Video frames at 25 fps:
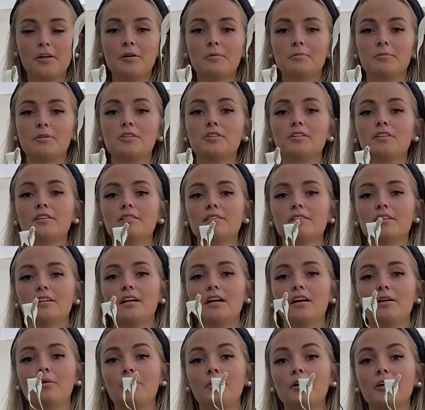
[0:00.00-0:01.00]
But
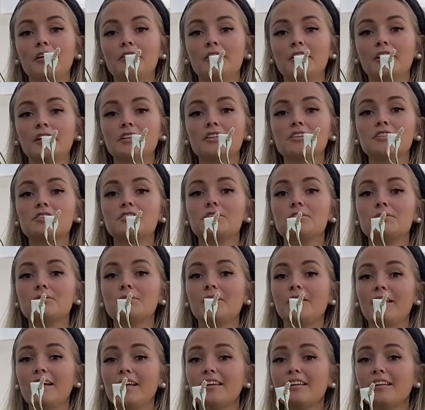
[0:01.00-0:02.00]
watering too
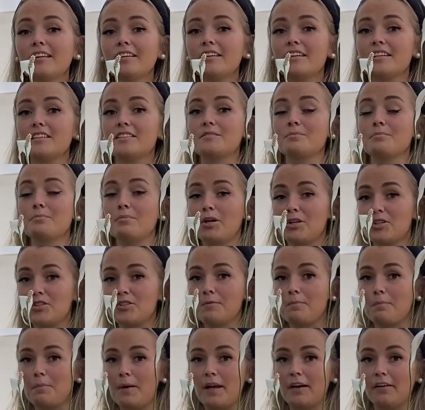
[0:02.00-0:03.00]
little is much
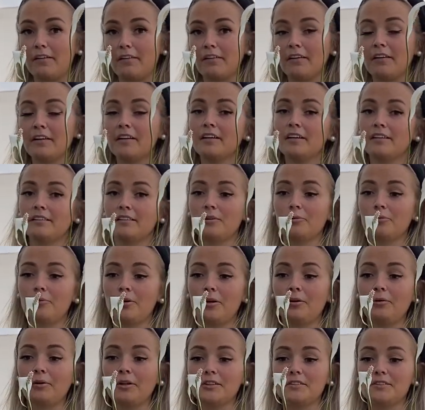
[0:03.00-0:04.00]
better than
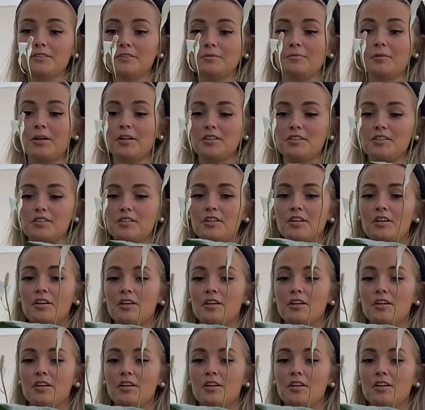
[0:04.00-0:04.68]
watering too much.